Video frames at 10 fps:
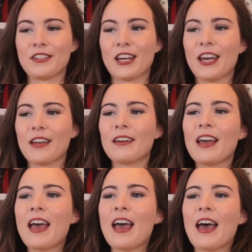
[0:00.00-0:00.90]
to.
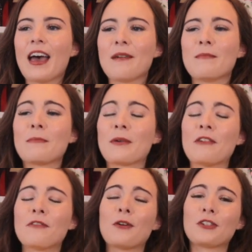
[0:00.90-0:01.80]
But
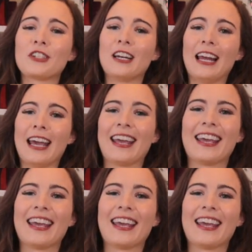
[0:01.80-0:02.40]
unfortunately